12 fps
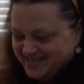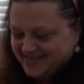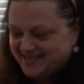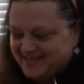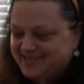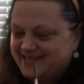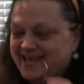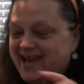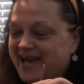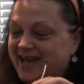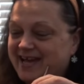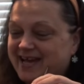Yay!
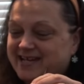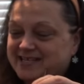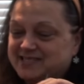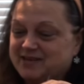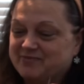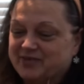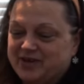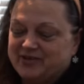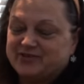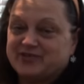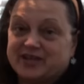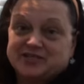I got something
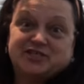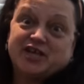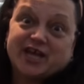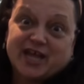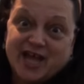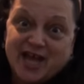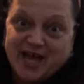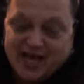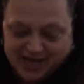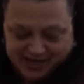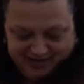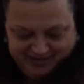other than
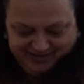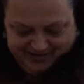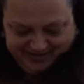chicken.